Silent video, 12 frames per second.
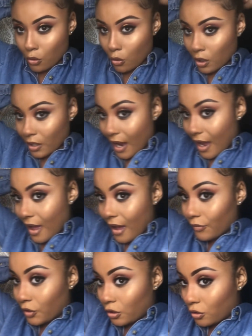all I
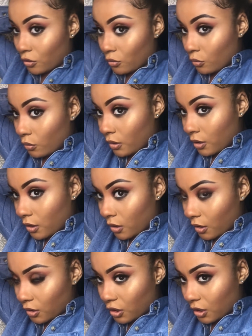have to do
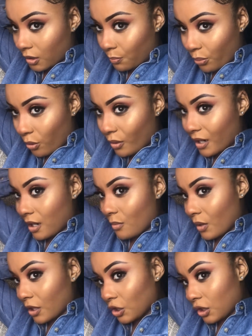is just pretty
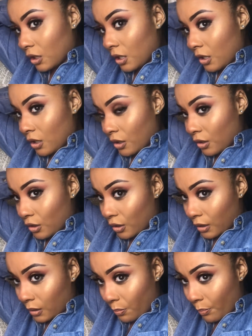much just